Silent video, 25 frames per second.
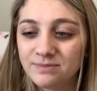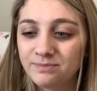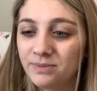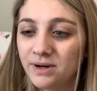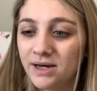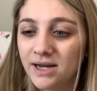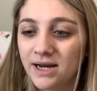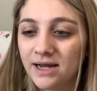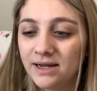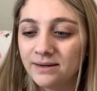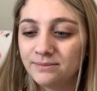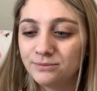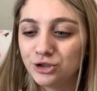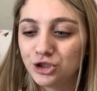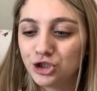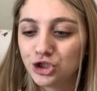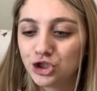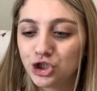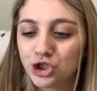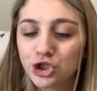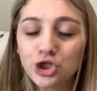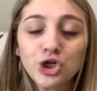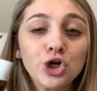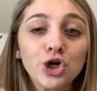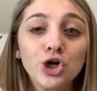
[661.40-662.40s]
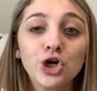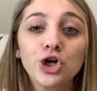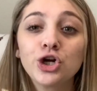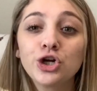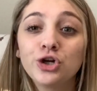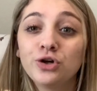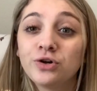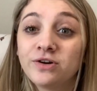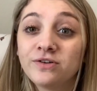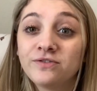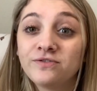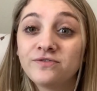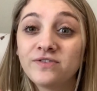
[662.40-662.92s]
but I'm sure you
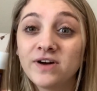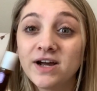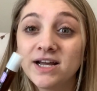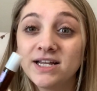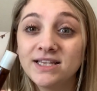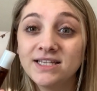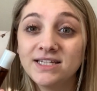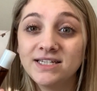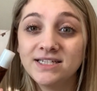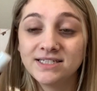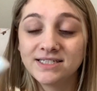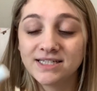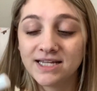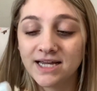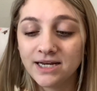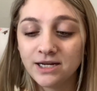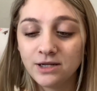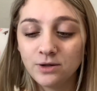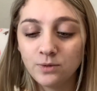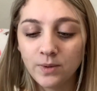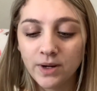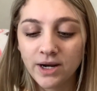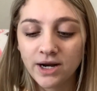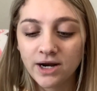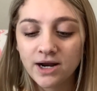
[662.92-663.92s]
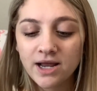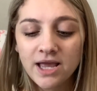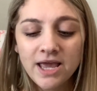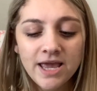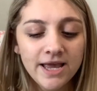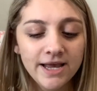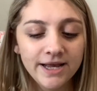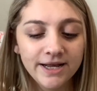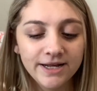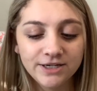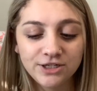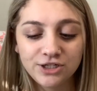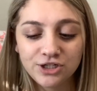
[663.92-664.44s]
can find these anywhere.
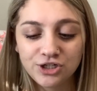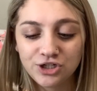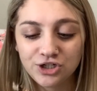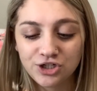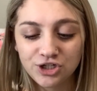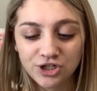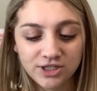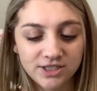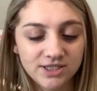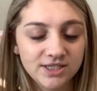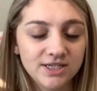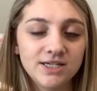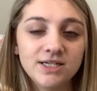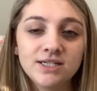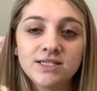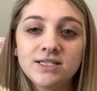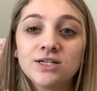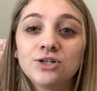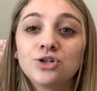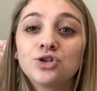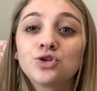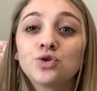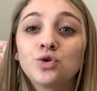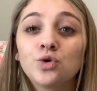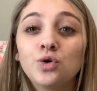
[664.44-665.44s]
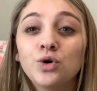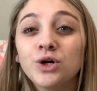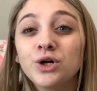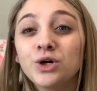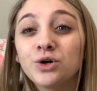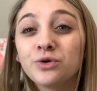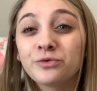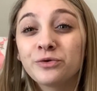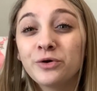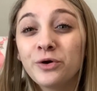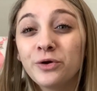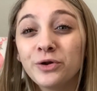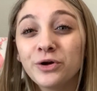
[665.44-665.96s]
It's just an essential oil
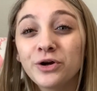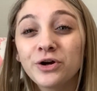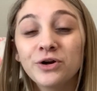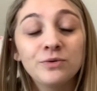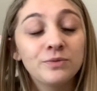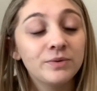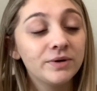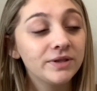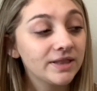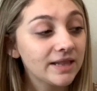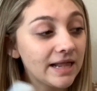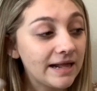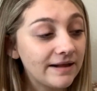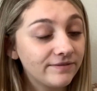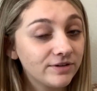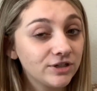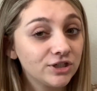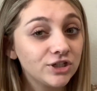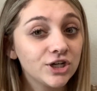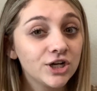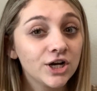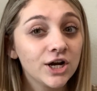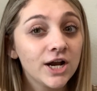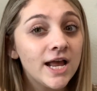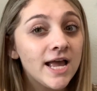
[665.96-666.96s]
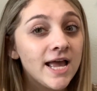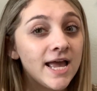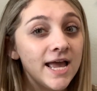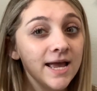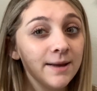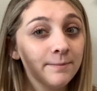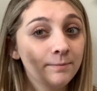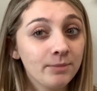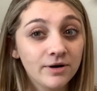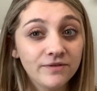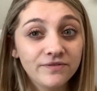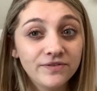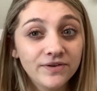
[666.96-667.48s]
roller with lavender,
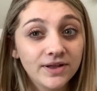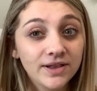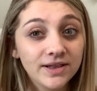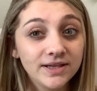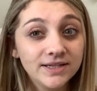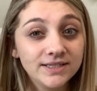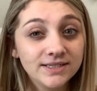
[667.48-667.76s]
perfectly